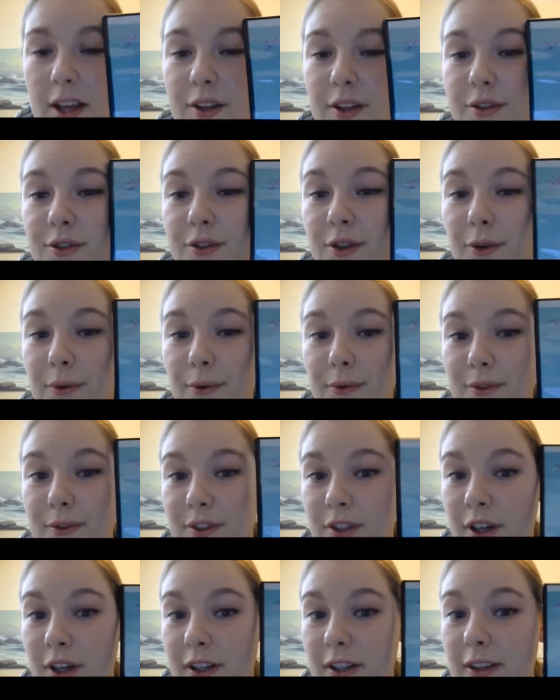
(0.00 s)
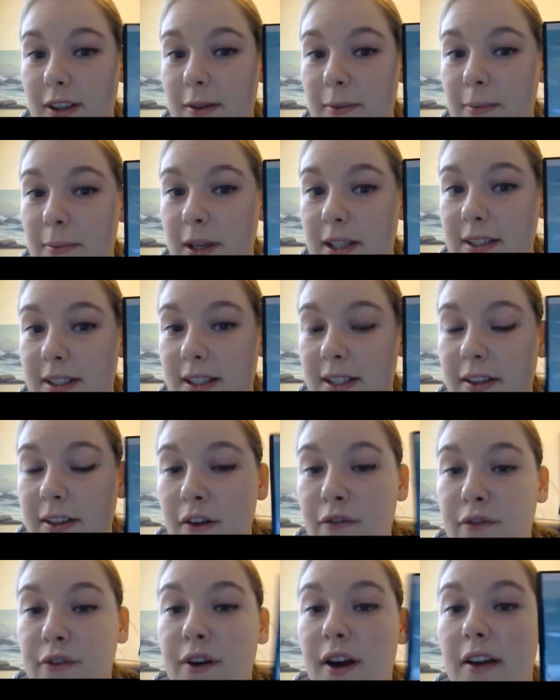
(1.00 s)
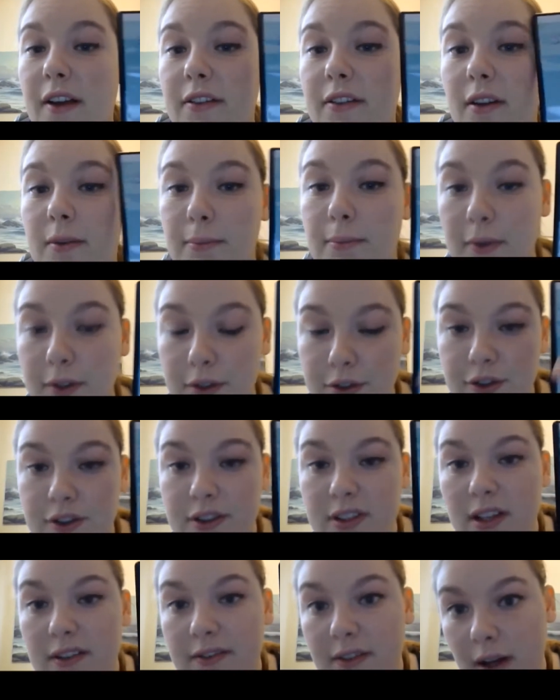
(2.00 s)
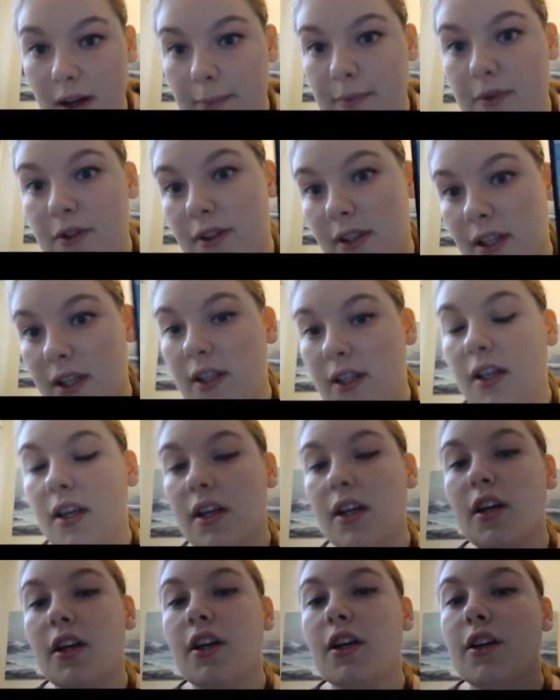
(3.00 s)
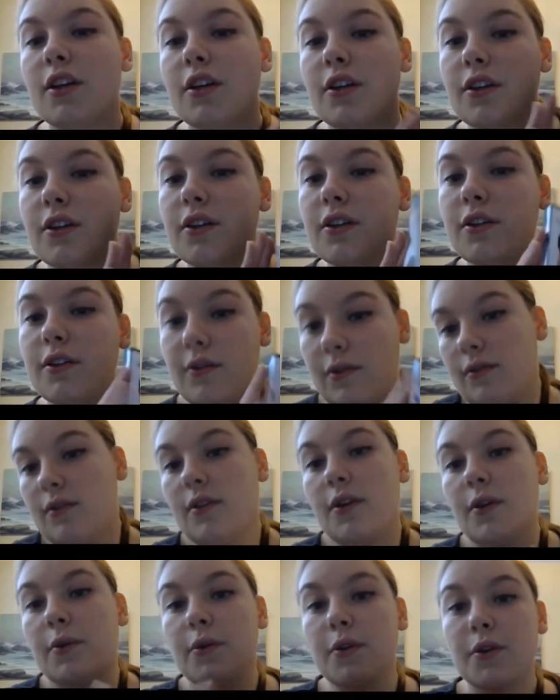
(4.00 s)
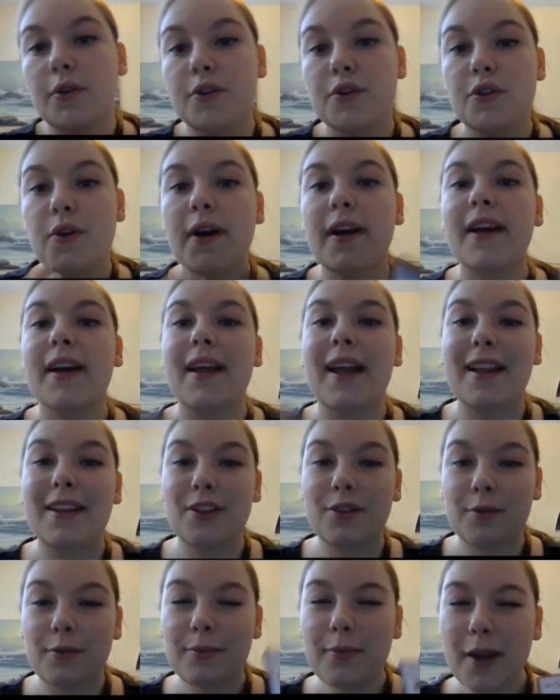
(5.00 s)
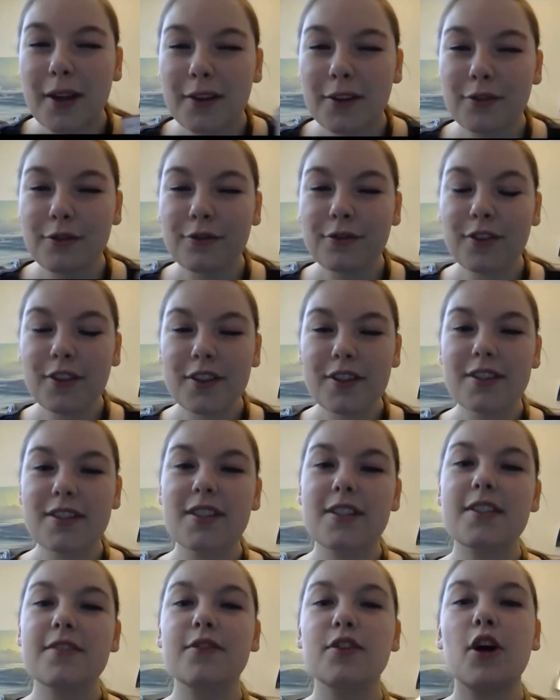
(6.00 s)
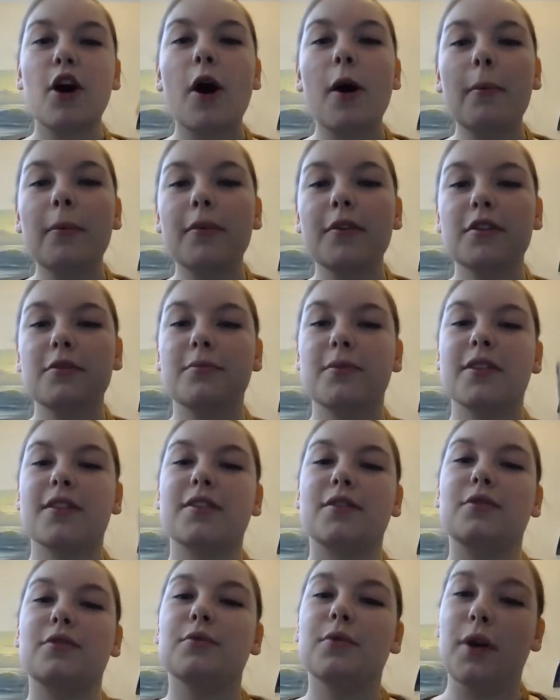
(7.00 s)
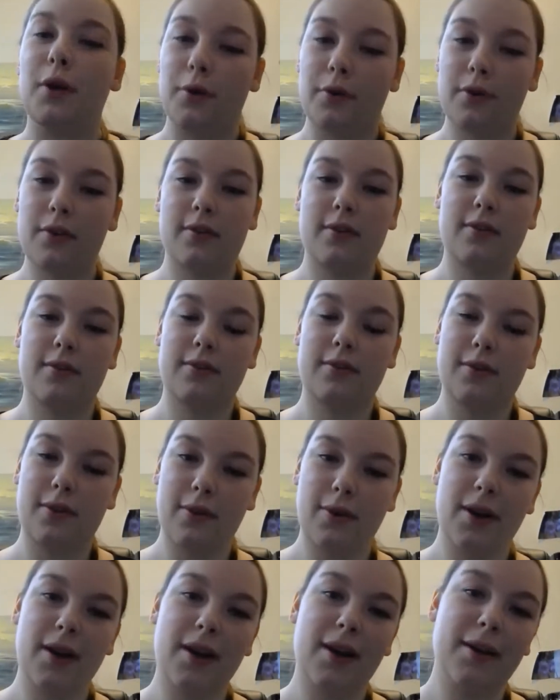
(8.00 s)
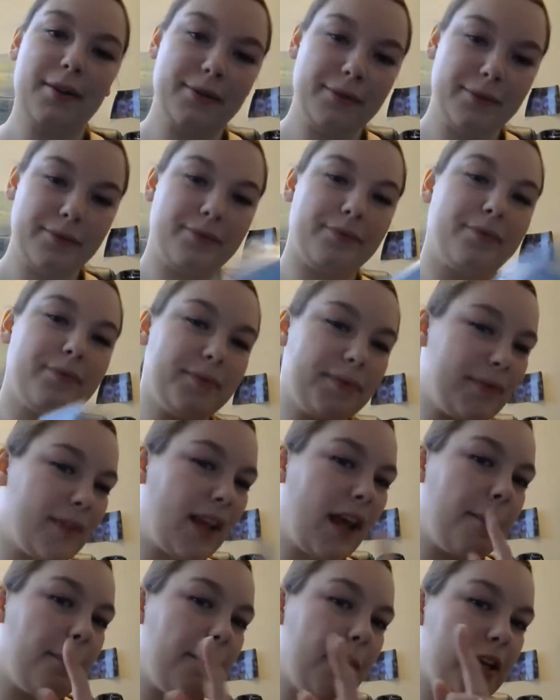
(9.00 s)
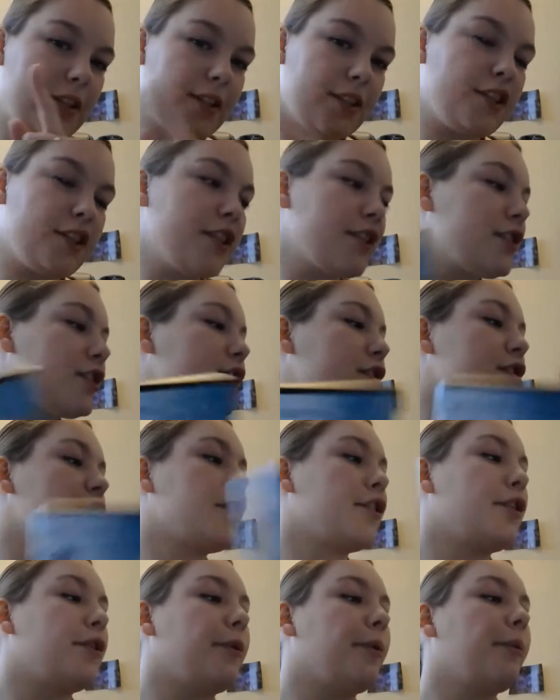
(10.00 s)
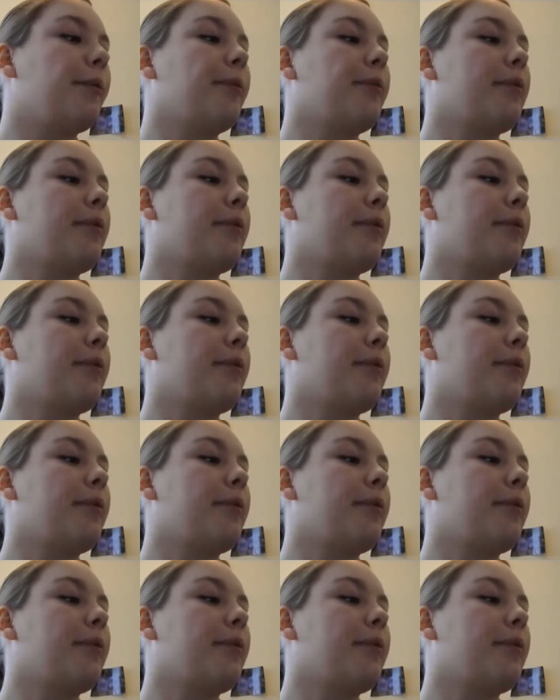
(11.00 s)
So start at the basic level and then build yourself up so that you're enjoying it and you feel a sense of accomplishment and growth. Okay? My suggestion to you.